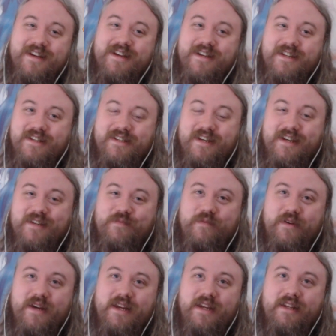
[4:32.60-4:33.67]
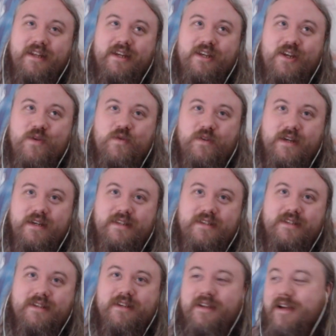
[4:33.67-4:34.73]
She's bringing the
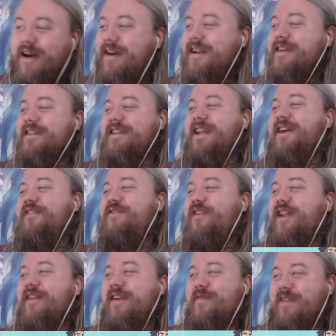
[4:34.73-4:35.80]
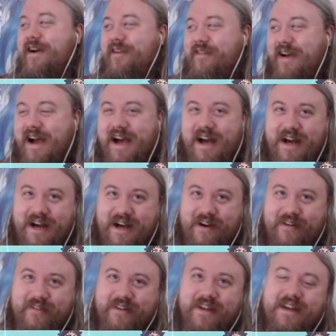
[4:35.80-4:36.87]
cookies and I was gonna follow him
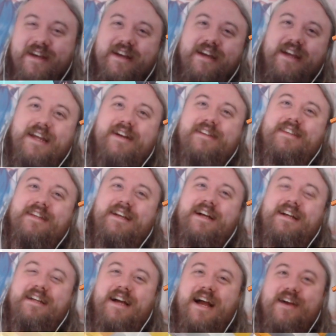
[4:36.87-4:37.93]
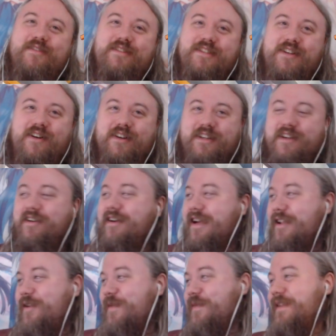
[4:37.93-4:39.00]
around. He got like a guy who's stalker like
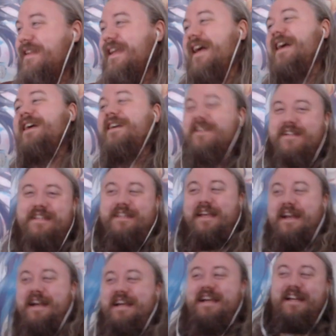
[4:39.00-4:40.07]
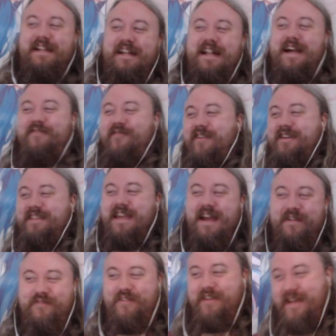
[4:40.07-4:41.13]
an opening, yeah. She's like, I was
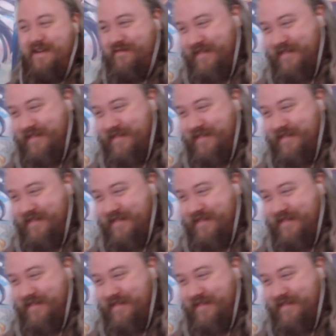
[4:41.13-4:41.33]
after him